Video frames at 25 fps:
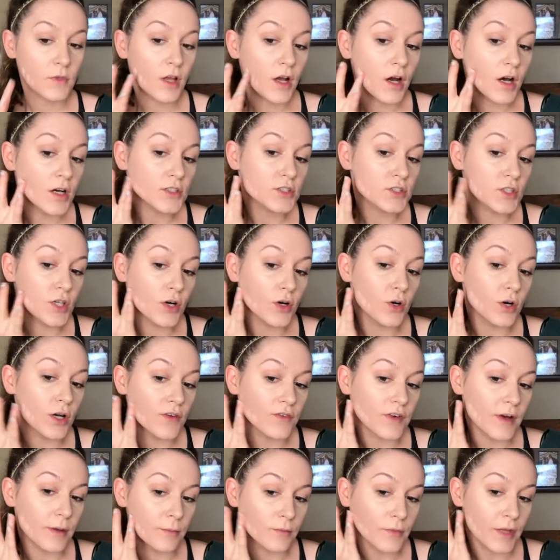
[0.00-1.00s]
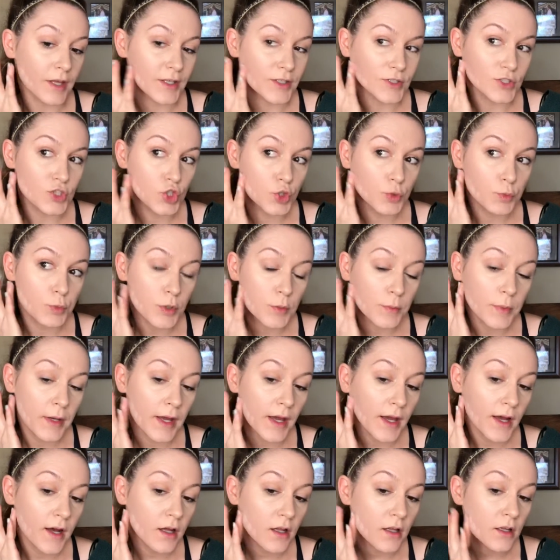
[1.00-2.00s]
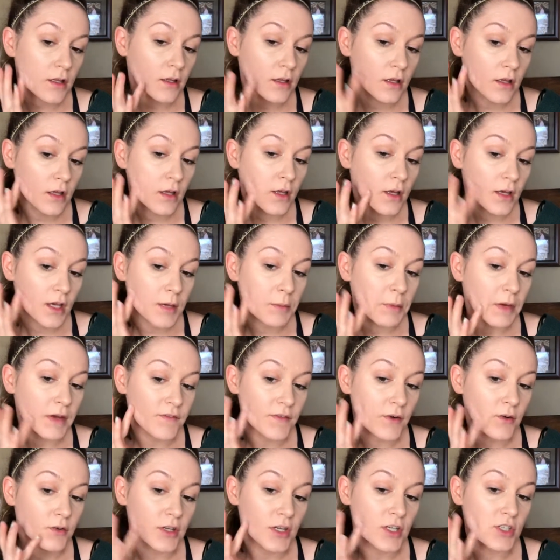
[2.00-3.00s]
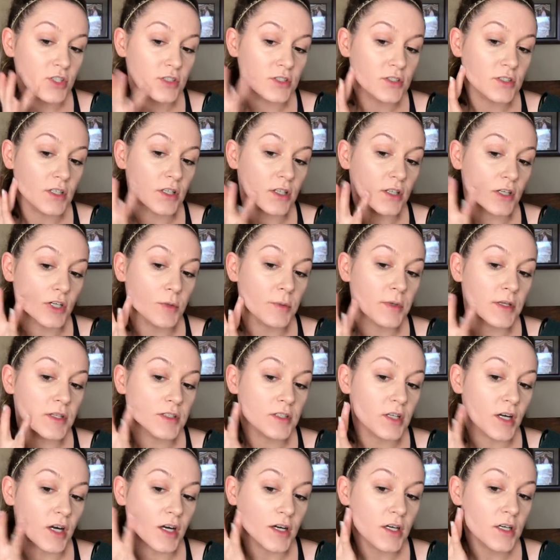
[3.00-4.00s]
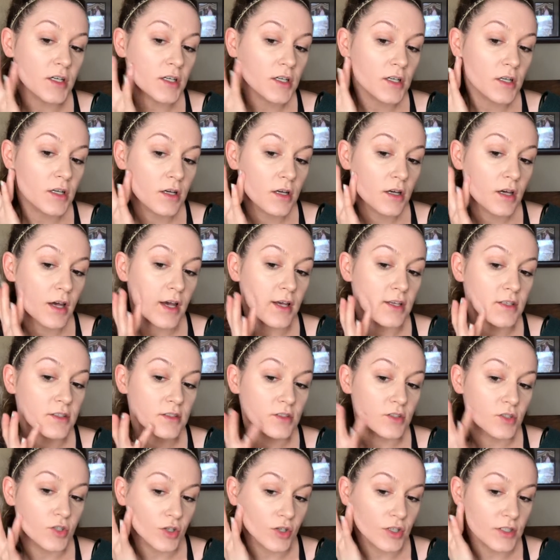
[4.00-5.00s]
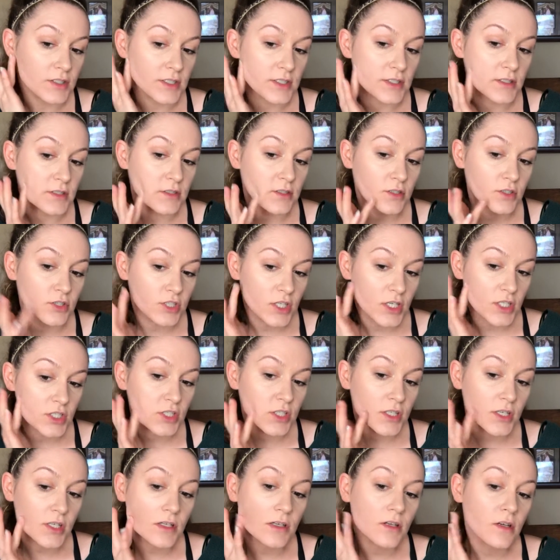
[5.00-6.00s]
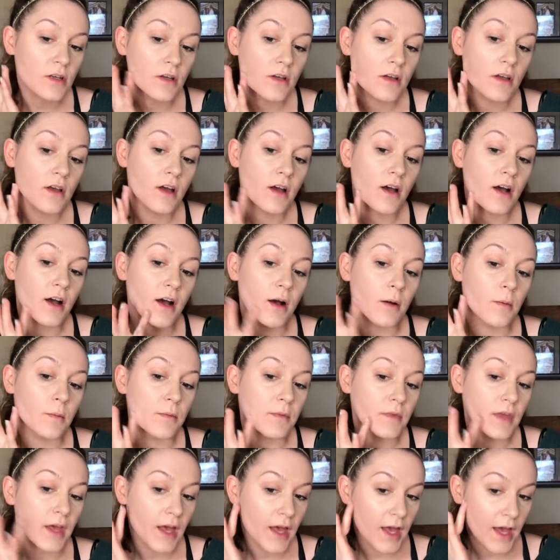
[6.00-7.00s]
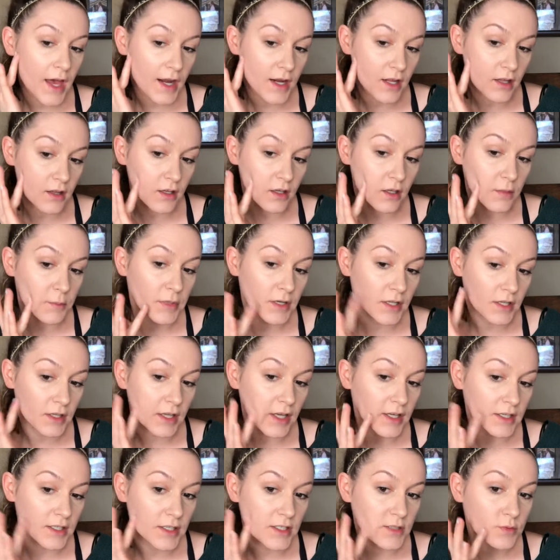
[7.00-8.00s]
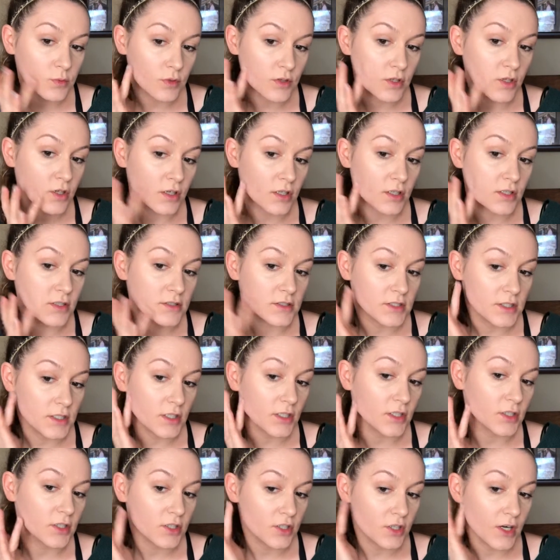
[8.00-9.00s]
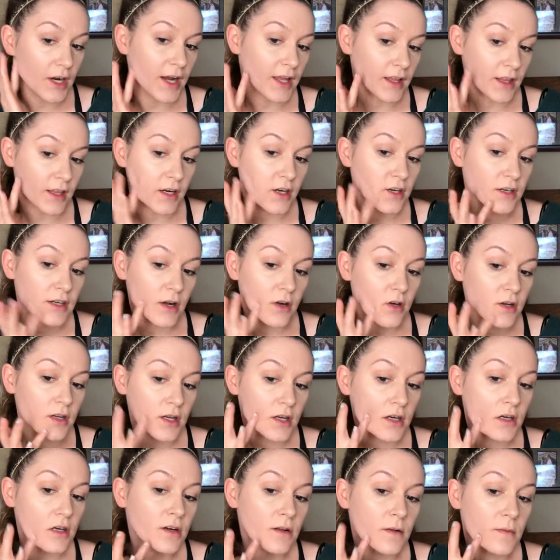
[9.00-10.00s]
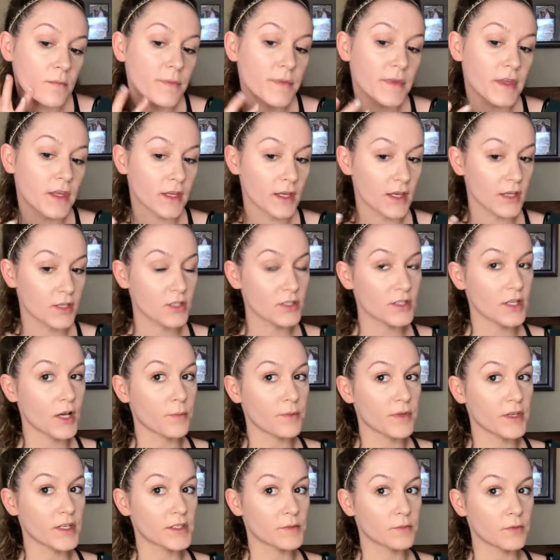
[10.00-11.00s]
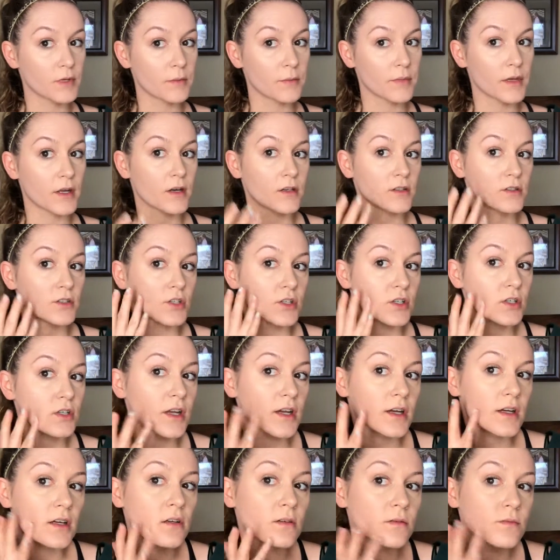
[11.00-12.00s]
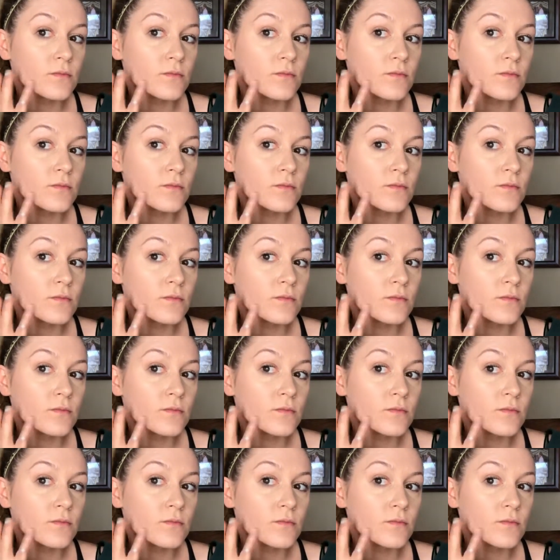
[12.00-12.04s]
Also, if I'm like super pale, if my foundation's a little bit dark, as you know the seasons are changing, adding a little bit of lightness with your concealer, your highlighter down here, can just help things blend better to your neck.